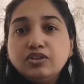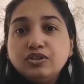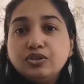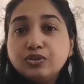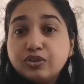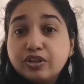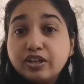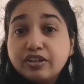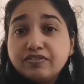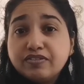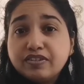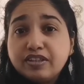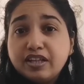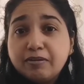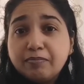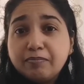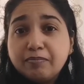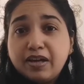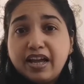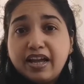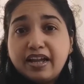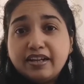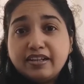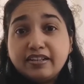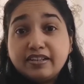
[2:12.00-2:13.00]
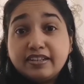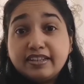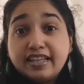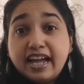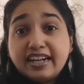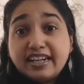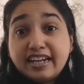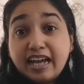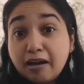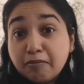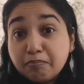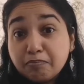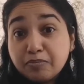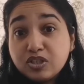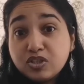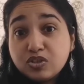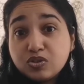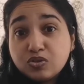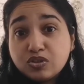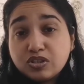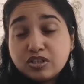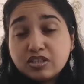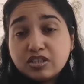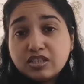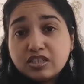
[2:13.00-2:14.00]
you give them, and that happens
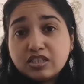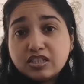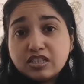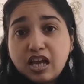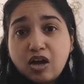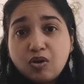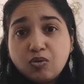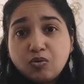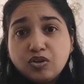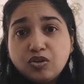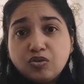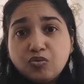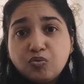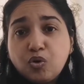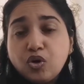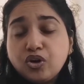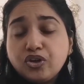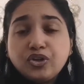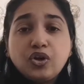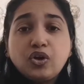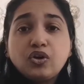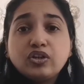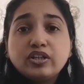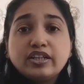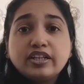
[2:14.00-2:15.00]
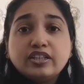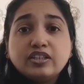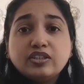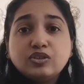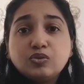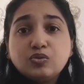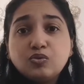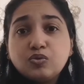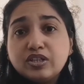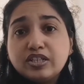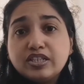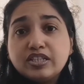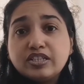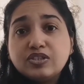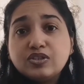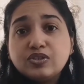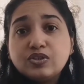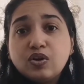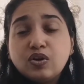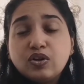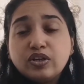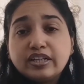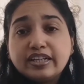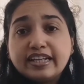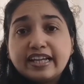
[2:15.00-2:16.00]
to turn sour. What you all can do is,
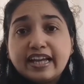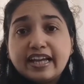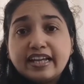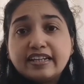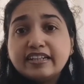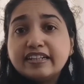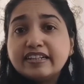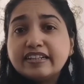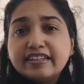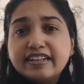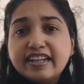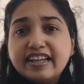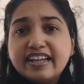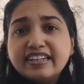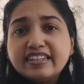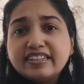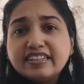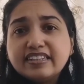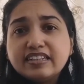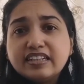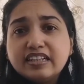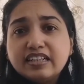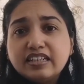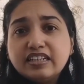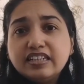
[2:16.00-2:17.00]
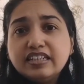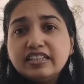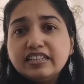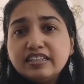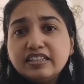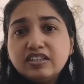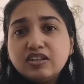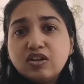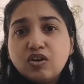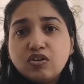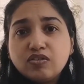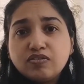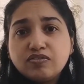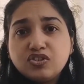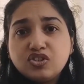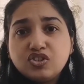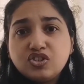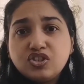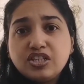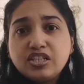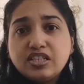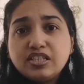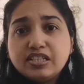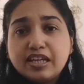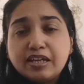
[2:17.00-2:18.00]
you all can grate a little of
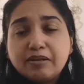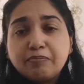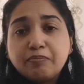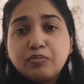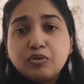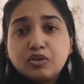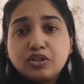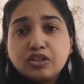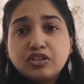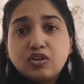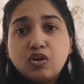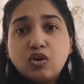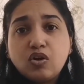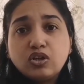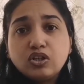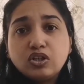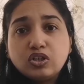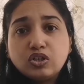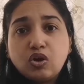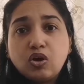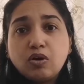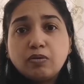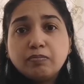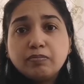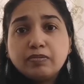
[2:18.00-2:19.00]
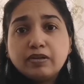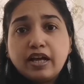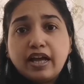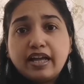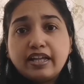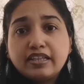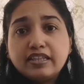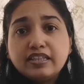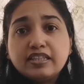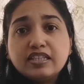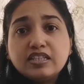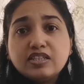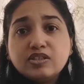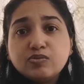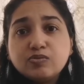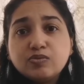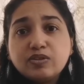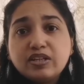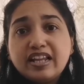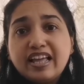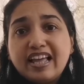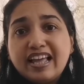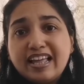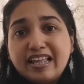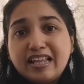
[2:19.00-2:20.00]
cheese and put it on top, and this
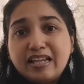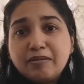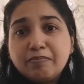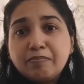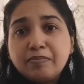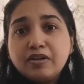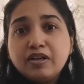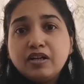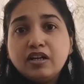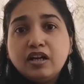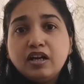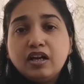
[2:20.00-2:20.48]
will help